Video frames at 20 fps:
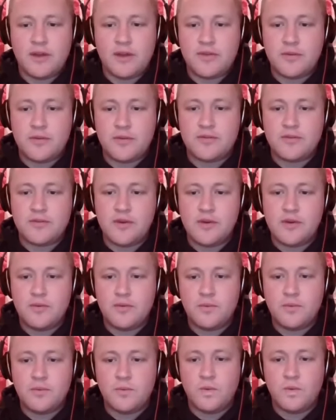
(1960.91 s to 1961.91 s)
Like, there was no
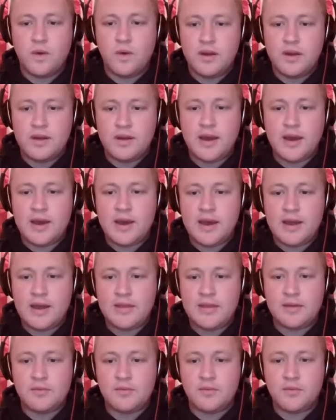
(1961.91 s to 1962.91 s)
one guy
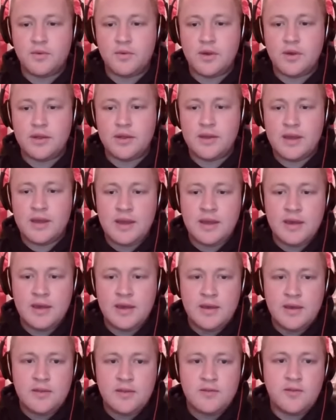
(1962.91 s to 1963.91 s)
that really
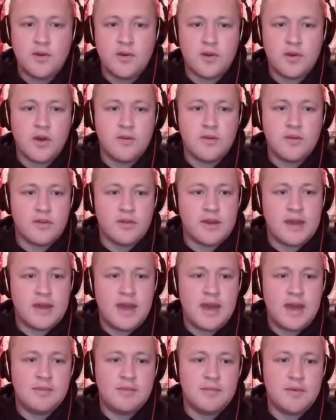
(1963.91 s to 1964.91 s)
took over the
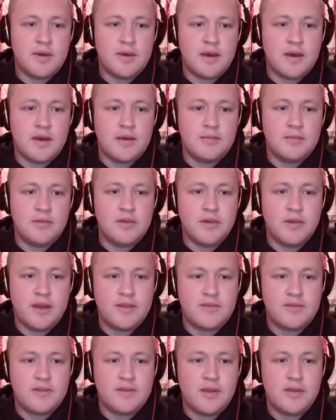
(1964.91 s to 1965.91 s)
game. You
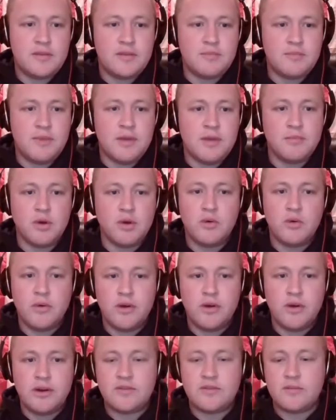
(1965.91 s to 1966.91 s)
might say that Ben
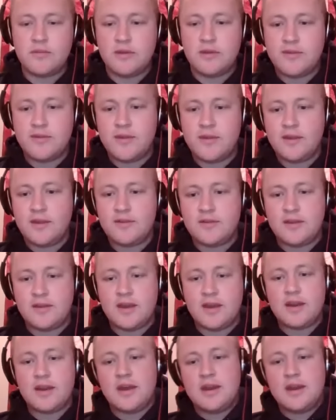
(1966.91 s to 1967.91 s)
Boulware did some good things,
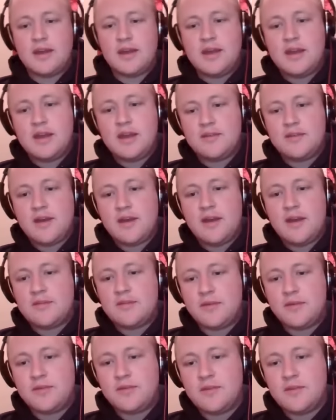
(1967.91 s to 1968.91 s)
again, kind of getting his
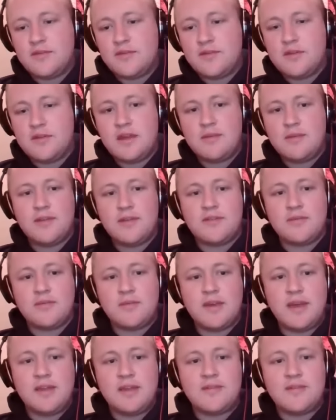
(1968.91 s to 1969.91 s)
guys in position. He made
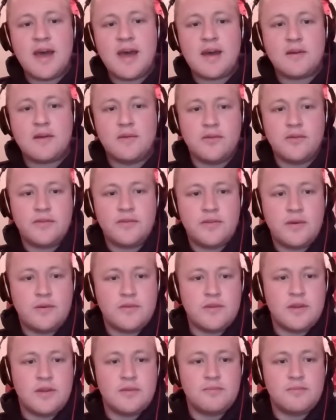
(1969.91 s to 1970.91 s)
some key tackles. He
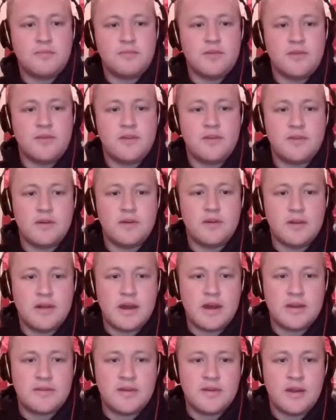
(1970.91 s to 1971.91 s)
was in position in a
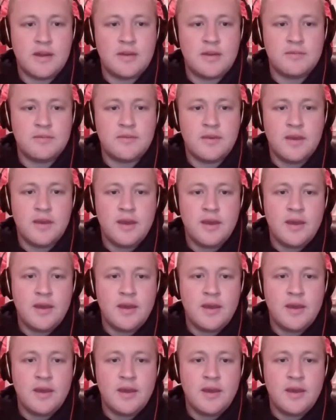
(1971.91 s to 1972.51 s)
lot of times.